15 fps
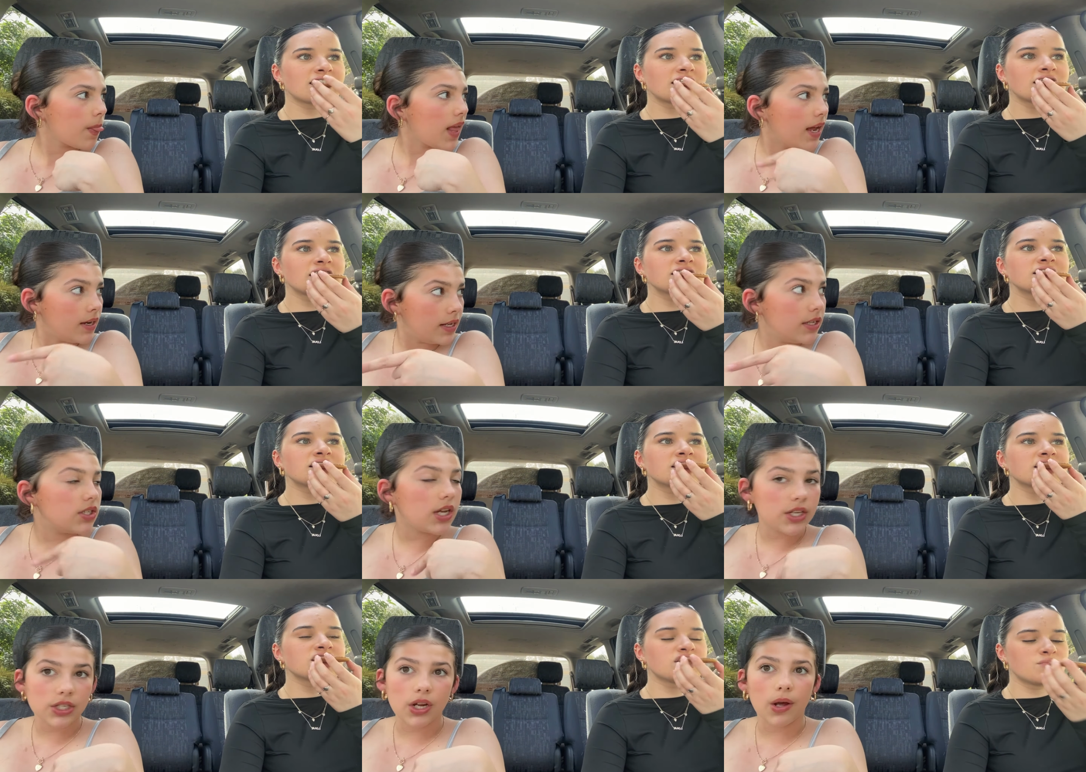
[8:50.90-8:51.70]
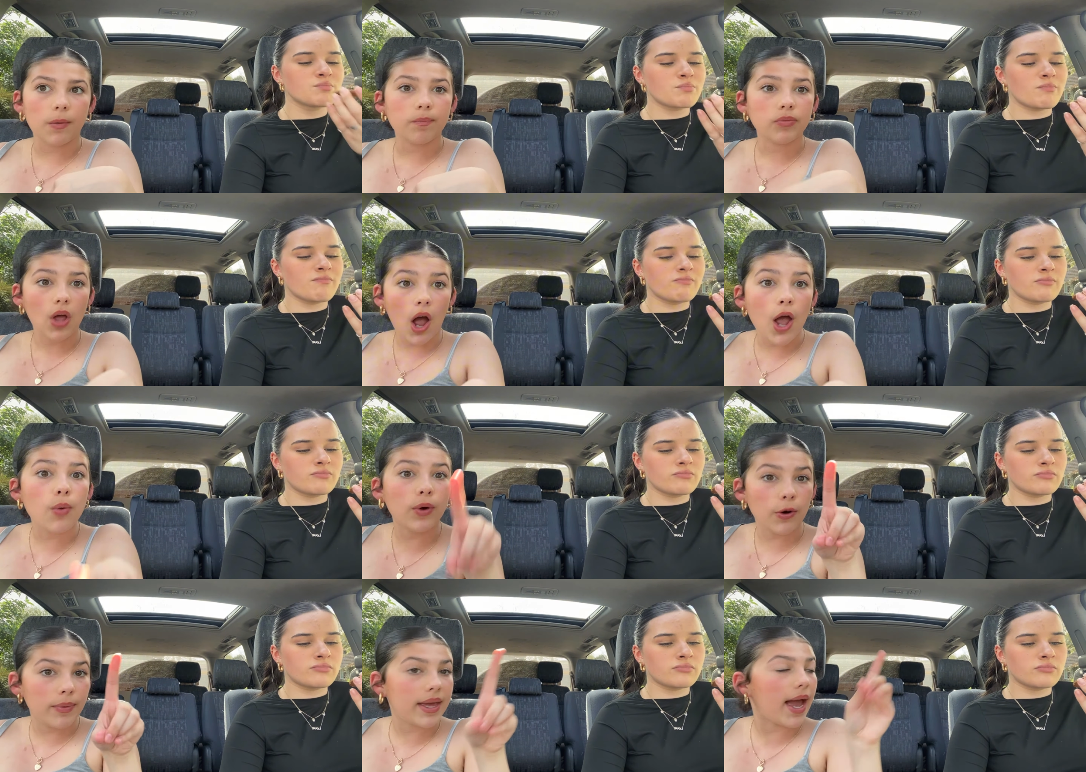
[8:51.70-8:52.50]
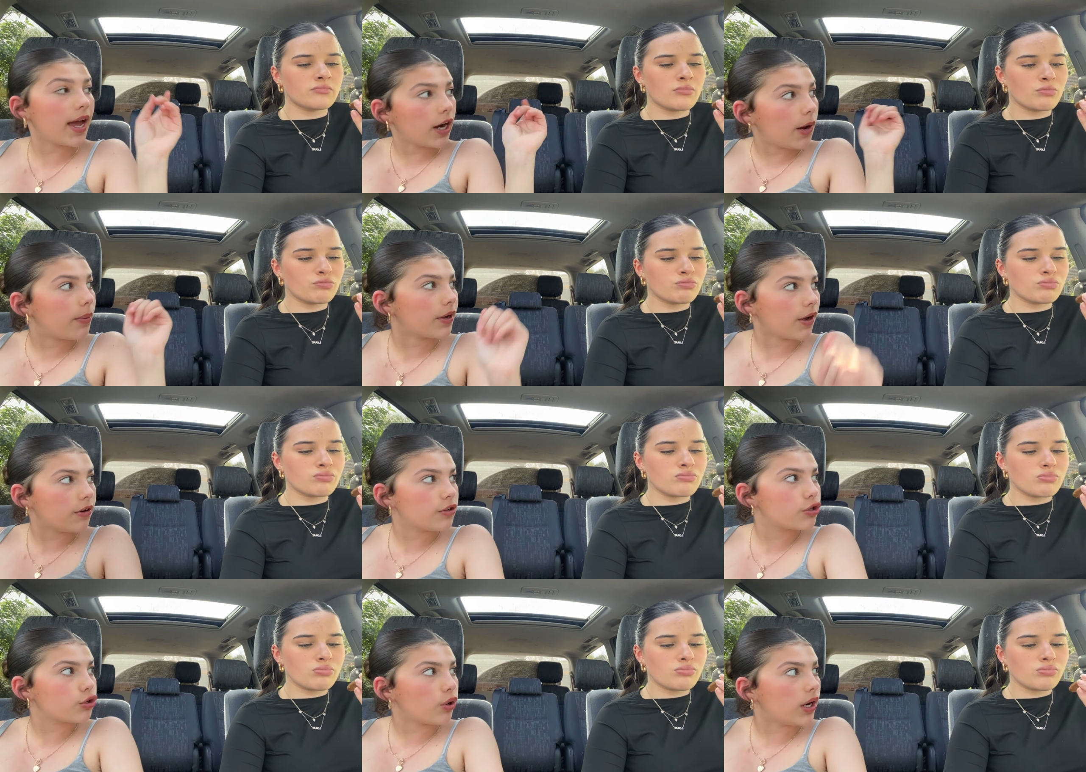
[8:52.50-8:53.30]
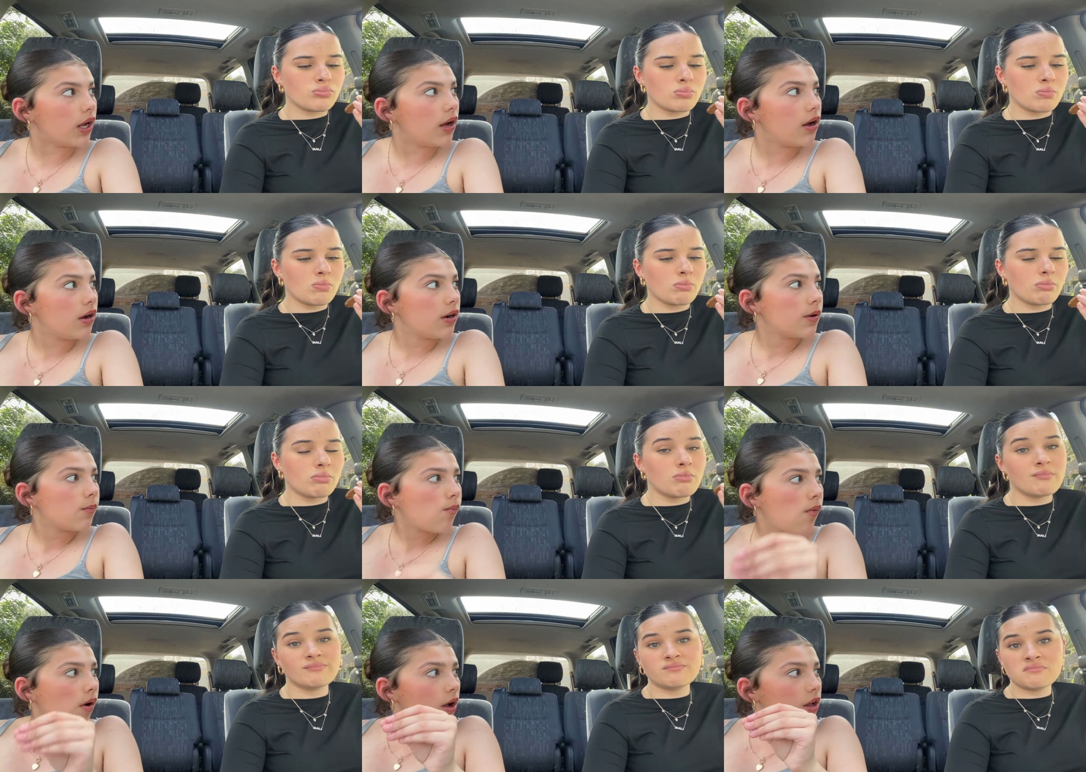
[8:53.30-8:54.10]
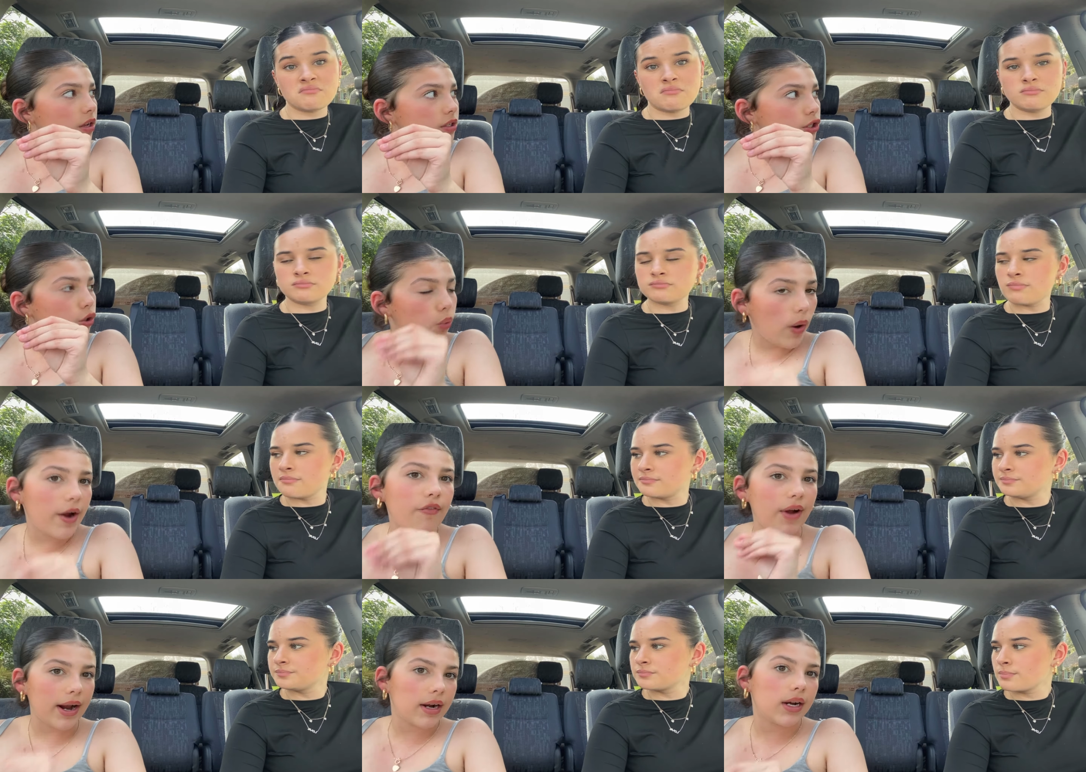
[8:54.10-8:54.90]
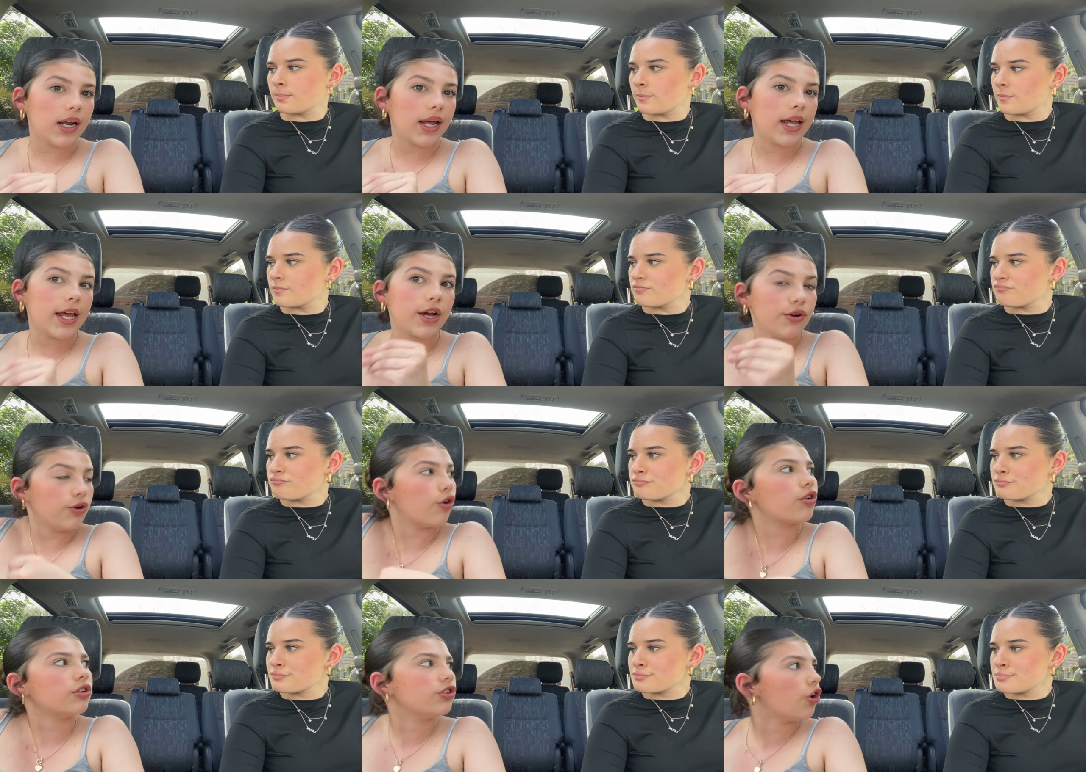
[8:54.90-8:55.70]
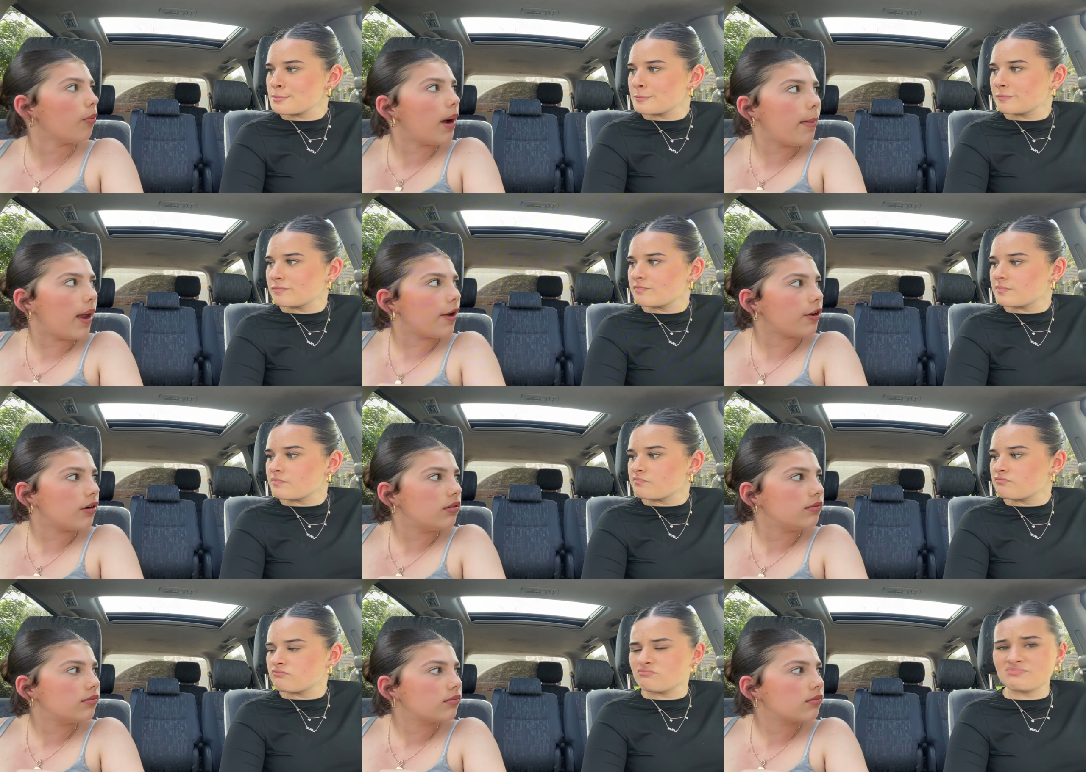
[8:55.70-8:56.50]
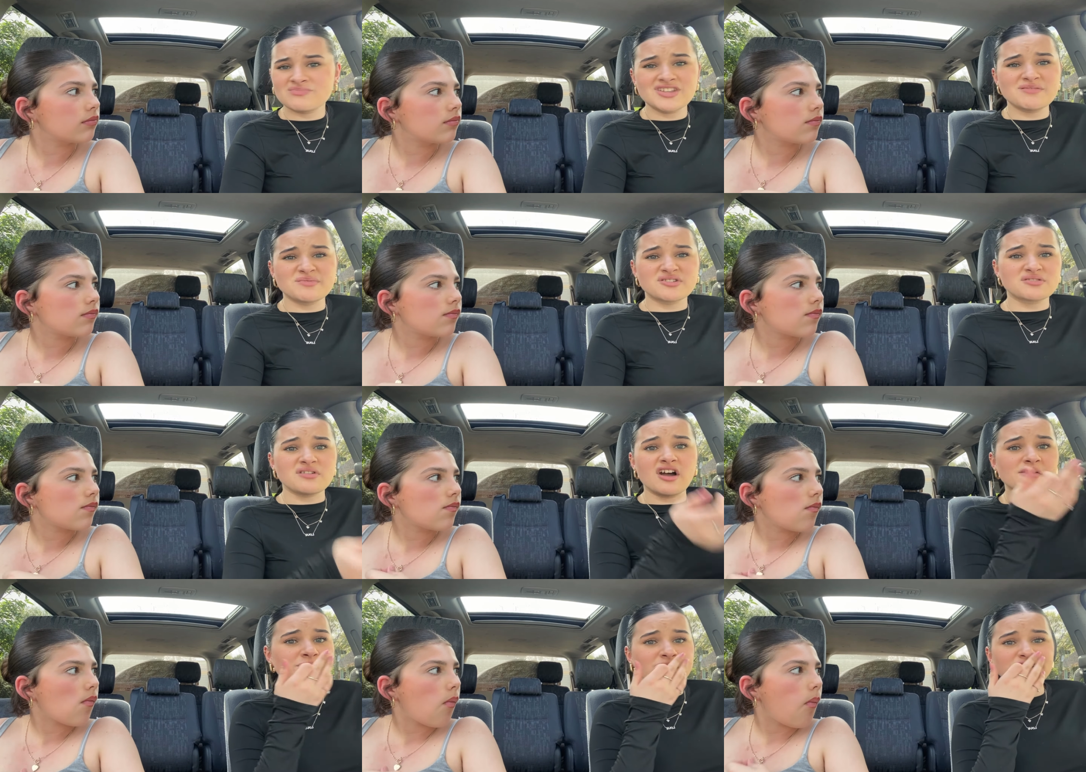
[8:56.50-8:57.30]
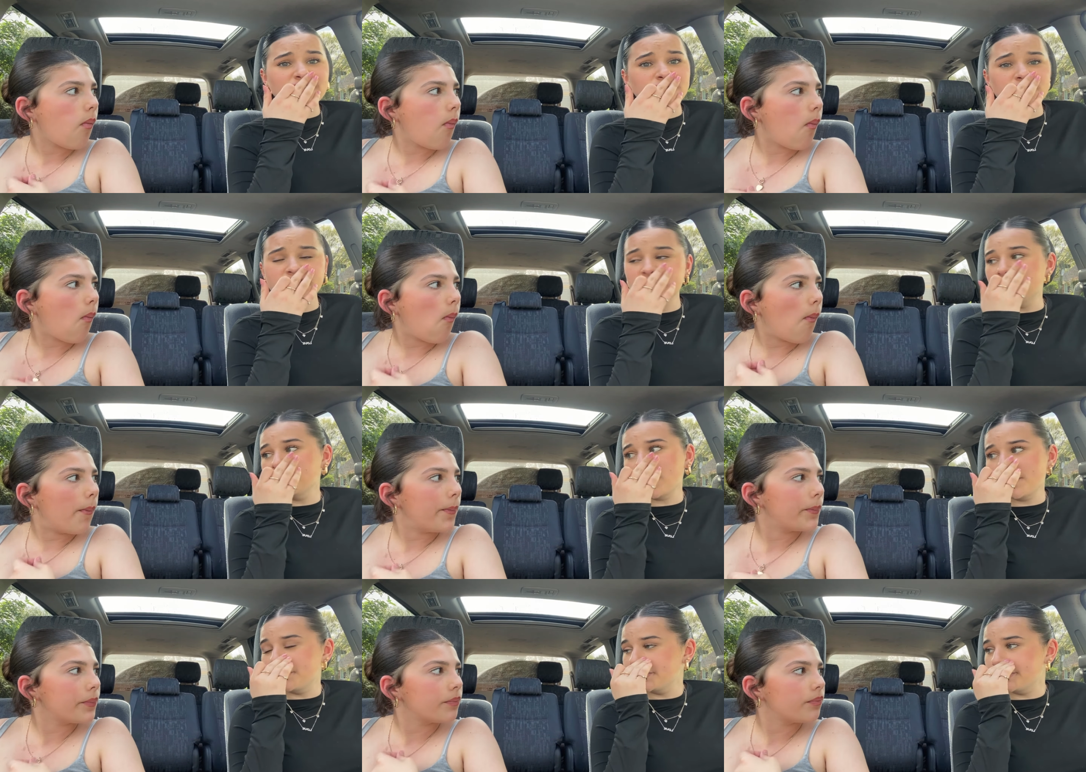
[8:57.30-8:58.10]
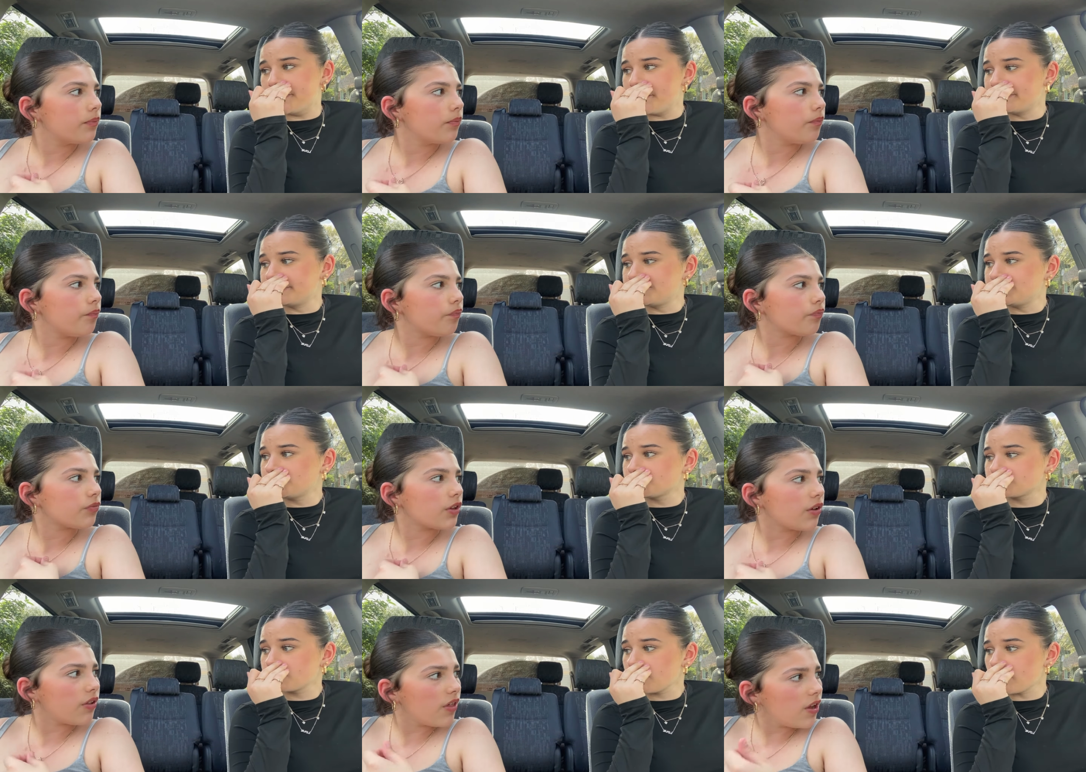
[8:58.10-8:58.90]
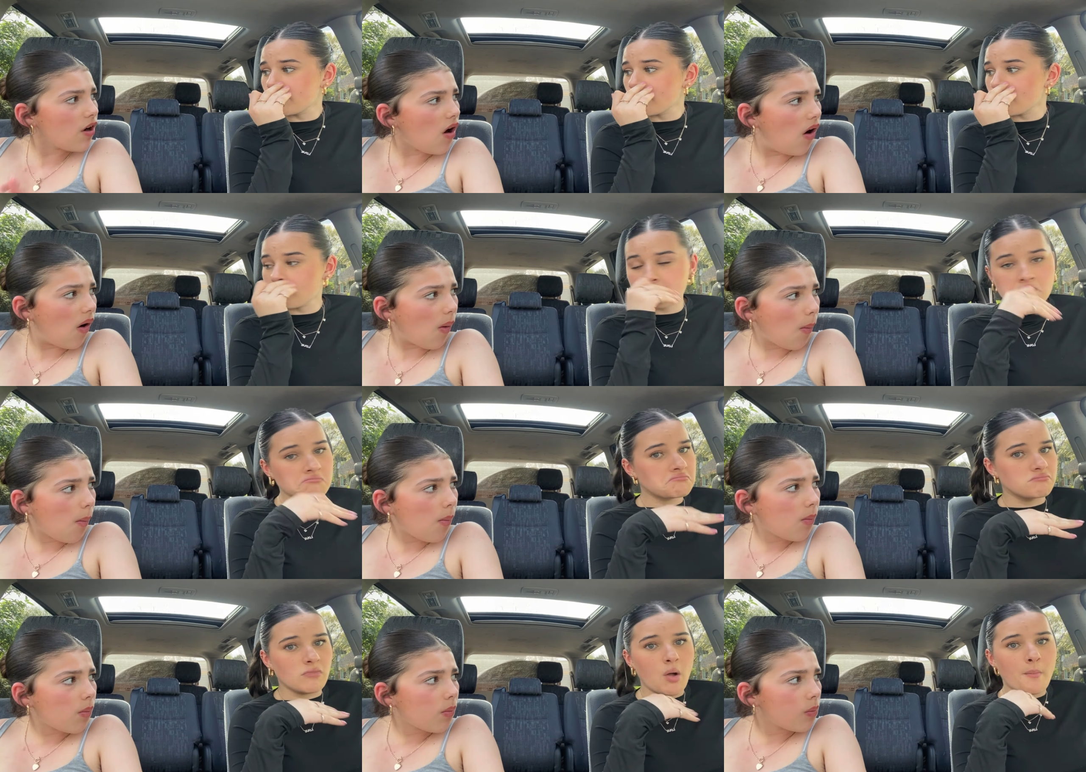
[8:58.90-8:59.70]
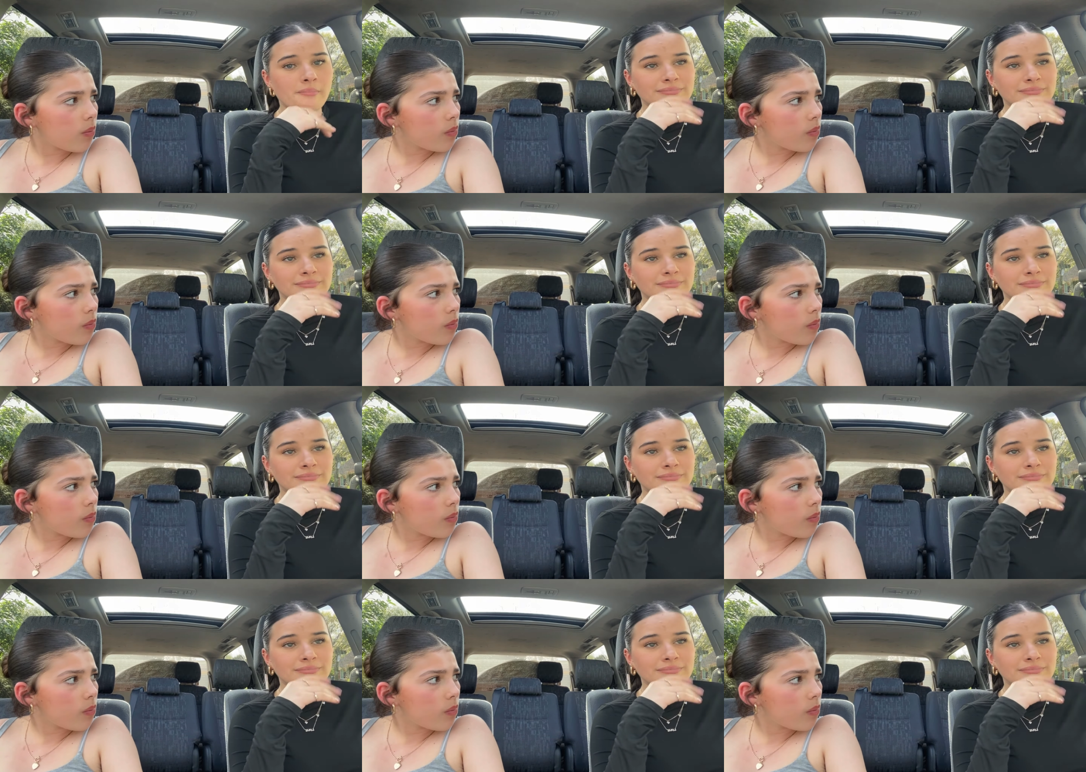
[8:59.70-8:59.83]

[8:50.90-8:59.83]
Speaker 1: and he says no, I will be getting up and going to the toilet. Because quite frankly, he could not control my bladder.
Speaker 2: Yeah, uh, at my school doesn't let you go at all. Do they not? No.